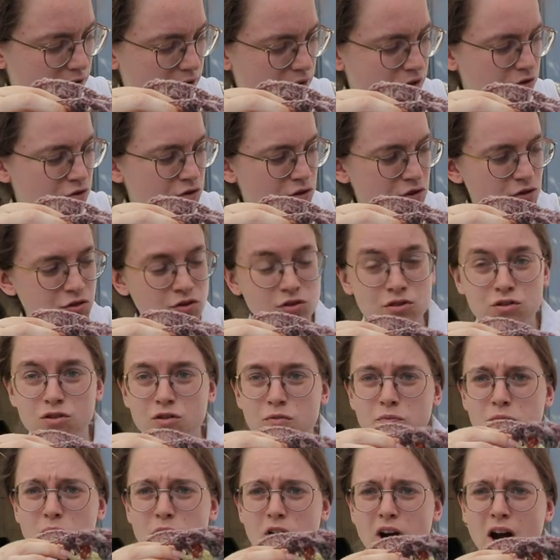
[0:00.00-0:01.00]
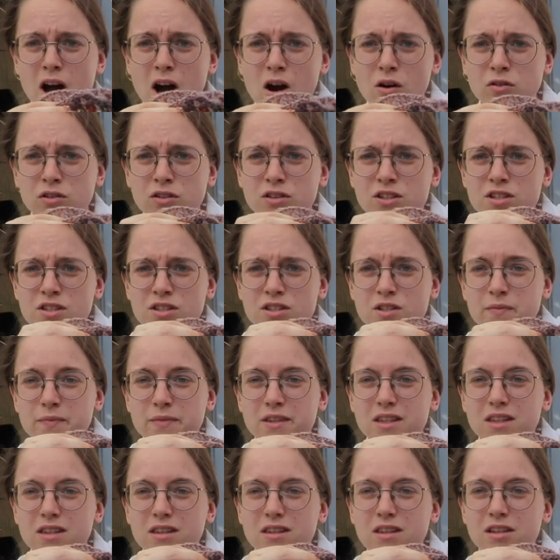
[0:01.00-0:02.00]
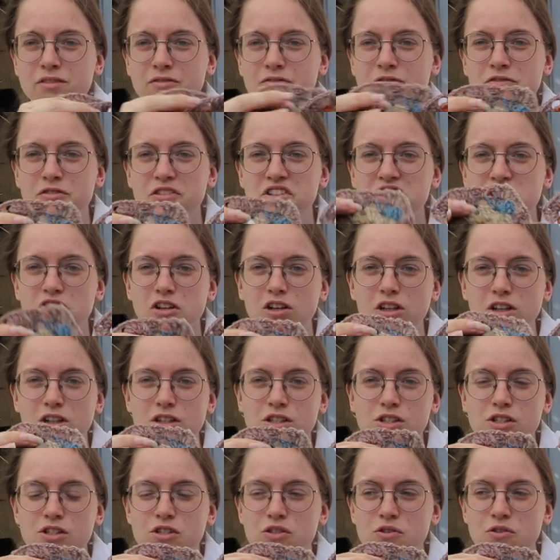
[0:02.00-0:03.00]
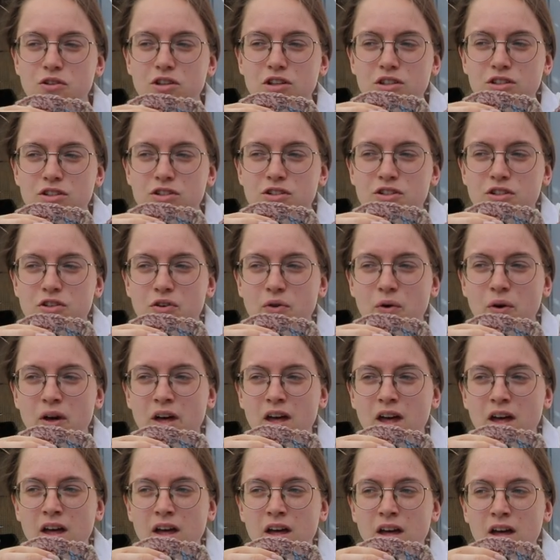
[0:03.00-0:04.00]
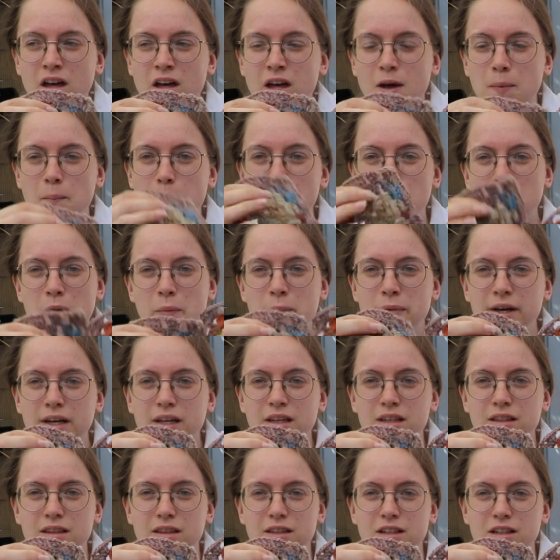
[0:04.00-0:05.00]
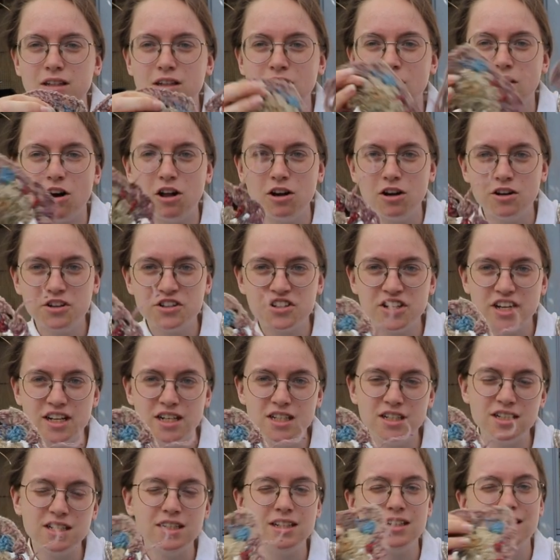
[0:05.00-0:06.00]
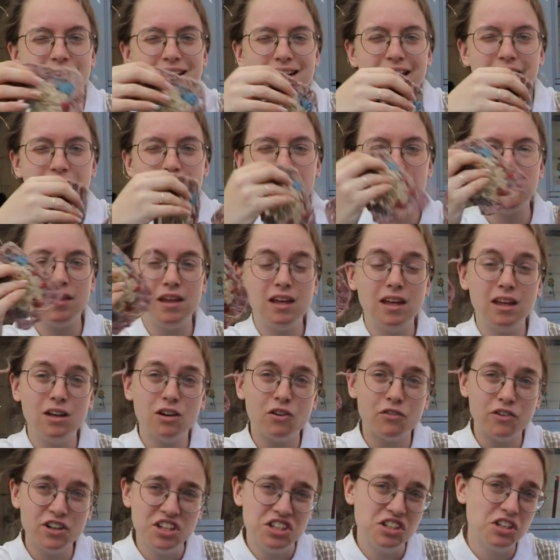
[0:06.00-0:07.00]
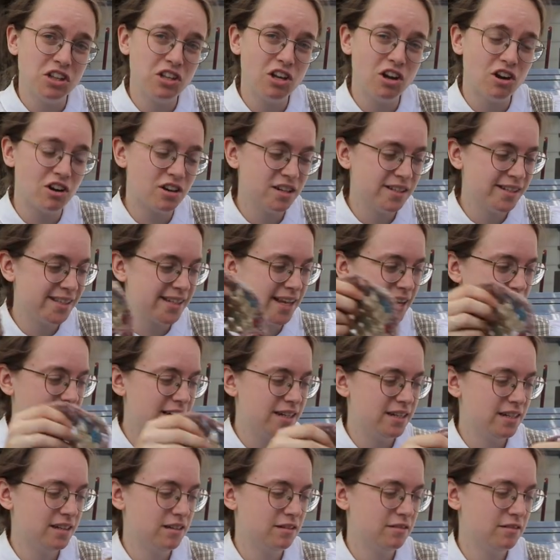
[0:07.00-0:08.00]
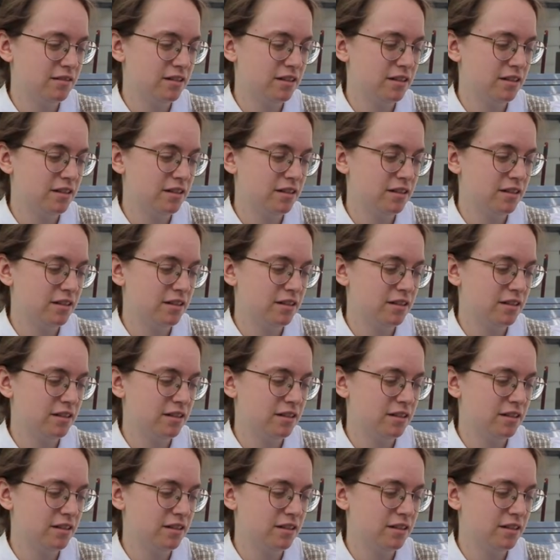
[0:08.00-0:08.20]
I also used some brown, just some different colors to also mimic the color changing that the original yarns had.